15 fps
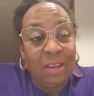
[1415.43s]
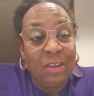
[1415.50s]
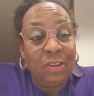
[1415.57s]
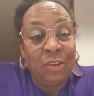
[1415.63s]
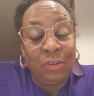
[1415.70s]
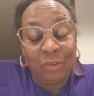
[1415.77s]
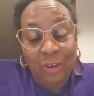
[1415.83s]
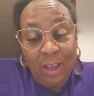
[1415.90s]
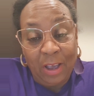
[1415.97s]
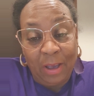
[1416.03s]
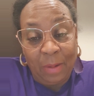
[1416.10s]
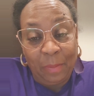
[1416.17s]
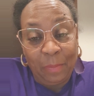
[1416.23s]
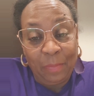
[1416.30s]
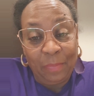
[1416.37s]
You're
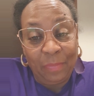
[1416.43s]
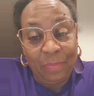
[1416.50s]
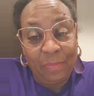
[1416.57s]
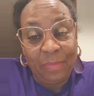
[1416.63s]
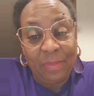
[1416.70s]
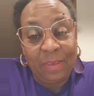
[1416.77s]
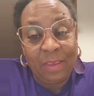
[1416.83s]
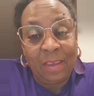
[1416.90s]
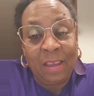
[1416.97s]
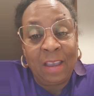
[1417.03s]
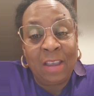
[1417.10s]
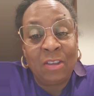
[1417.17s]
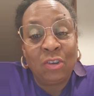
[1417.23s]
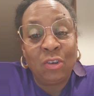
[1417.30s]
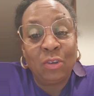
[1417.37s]
numb
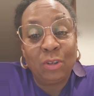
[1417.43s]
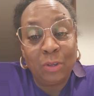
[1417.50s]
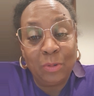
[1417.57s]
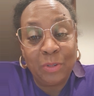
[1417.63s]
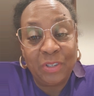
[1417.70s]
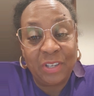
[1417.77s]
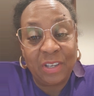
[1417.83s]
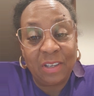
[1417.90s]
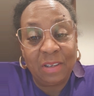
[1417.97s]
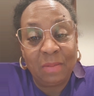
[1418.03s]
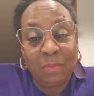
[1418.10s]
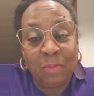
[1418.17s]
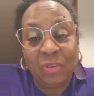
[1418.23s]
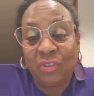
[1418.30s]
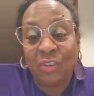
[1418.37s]
and you're lucid,
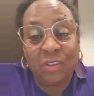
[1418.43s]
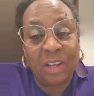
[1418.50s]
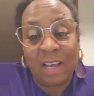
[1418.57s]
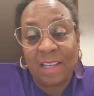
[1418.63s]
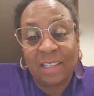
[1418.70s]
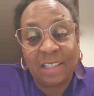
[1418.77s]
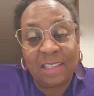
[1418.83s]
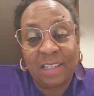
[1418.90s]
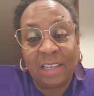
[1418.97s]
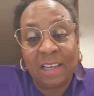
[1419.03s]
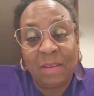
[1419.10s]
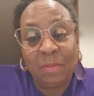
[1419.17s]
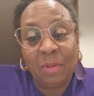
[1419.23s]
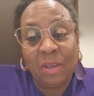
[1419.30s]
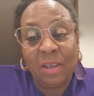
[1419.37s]
but you're not
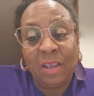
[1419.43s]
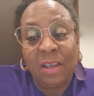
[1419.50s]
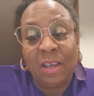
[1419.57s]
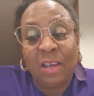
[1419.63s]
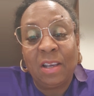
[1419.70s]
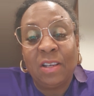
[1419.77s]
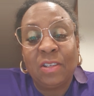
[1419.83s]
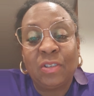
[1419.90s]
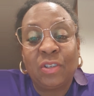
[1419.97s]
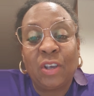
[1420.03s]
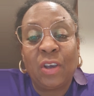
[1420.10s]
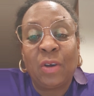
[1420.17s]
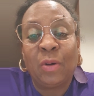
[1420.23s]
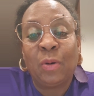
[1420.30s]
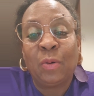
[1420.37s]
asleep.
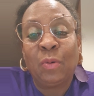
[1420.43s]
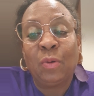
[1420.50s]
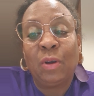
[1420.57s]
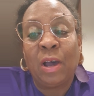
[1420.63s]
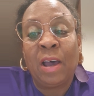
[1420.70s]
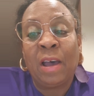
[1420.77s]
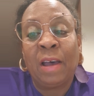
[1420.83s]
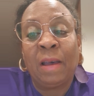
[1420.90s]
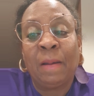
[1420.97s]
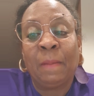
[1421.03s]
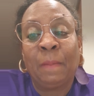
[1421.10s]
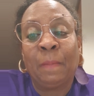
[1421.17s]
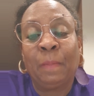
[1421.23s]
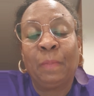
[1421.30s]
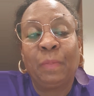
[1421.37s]
So
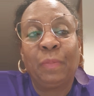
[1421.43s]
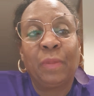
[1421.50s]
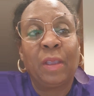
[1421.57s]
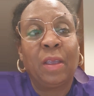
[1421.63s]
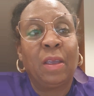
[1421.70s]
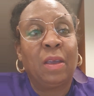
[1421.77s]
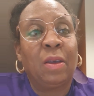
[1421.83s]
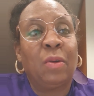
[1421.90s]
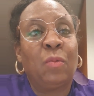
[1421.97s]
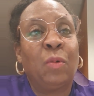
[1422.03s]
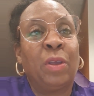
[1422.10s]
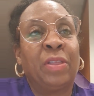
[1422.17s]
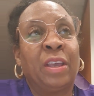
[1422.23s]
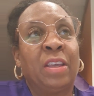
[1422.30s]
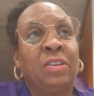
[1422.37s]

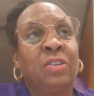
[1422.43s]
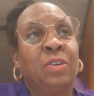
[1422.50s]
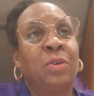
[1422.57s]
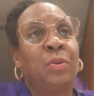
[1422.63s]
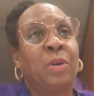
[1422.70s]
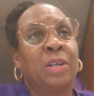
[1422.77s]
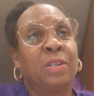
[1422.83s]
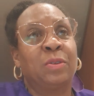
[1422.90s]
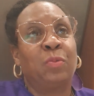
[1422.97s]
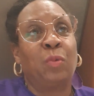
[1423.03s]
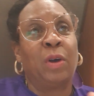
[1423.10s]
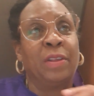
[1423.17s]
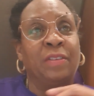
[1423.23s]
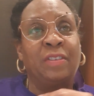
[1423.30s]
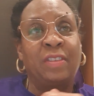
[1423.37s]
what they do is
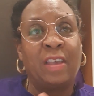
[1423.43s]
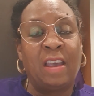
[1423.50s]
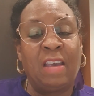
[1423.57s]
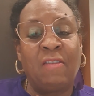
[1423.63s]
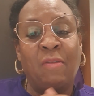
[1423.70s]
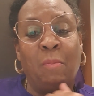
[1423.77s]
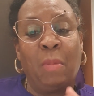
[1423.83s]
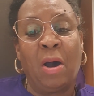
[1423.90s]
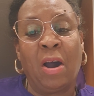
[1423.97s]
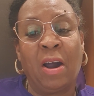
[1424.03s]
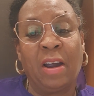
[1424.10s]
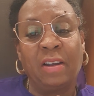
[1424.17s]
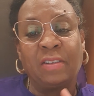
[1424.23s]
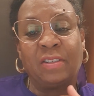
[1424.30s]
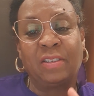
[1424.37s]
once they've
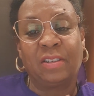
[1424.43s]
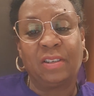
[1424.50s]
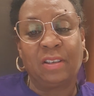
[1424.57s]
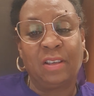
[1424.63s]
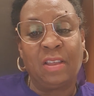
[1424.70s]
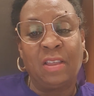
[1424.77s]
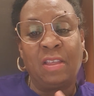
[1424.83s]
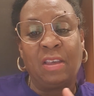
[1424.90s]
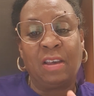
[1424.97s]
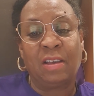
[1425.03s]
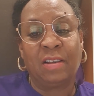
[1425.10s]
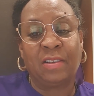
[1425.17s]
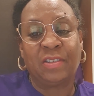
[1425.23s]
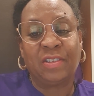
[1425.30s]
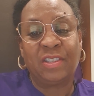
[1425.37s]
marked
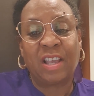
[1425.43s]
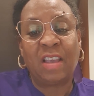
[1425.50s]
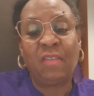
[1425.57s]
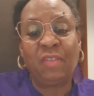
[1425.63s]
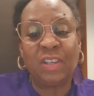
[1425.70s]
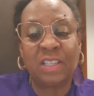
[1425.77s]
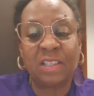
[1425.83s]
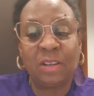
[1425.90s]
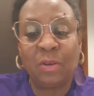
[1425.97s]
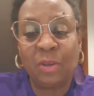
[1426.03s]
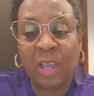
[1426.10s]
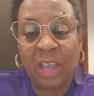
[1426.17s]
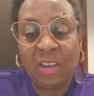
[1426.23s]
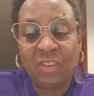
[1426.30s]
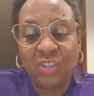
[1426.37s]
the safest
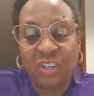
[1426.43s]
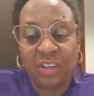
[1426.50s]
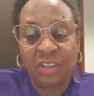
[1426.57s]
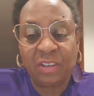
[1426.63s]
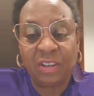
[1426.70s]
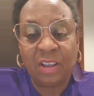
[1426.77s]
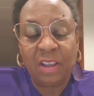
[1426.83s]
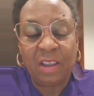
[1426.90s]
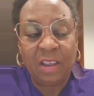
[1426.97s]
location